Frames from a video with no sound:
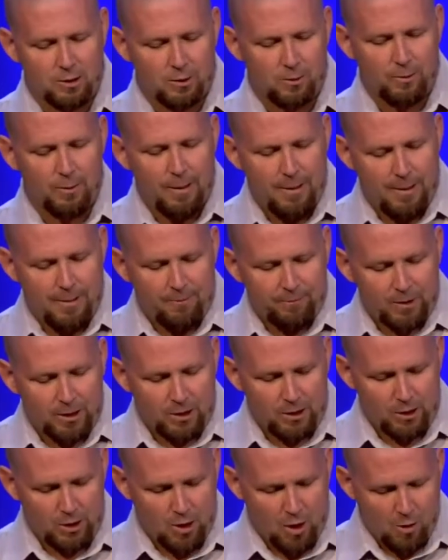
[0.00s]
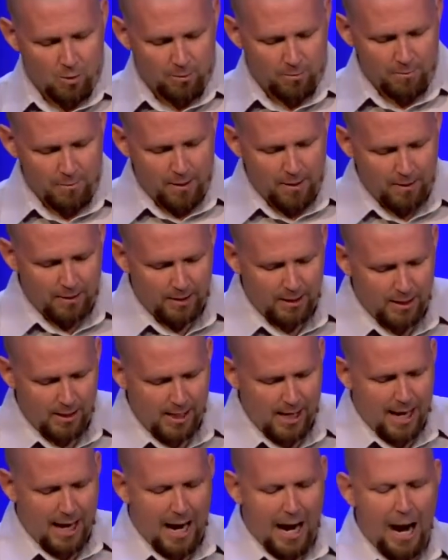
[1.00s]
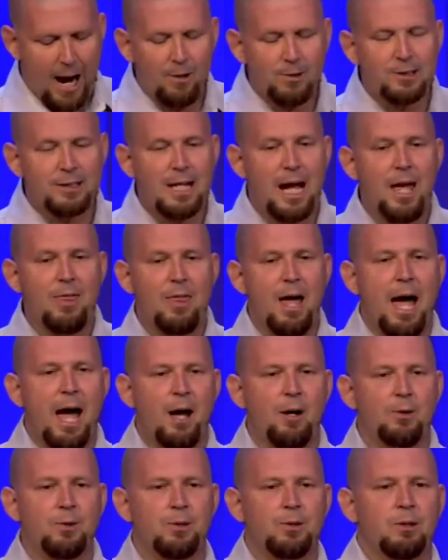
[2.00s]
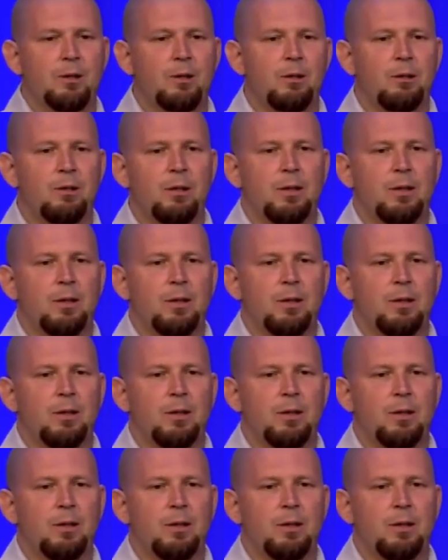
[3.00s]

to. You know, outside the house,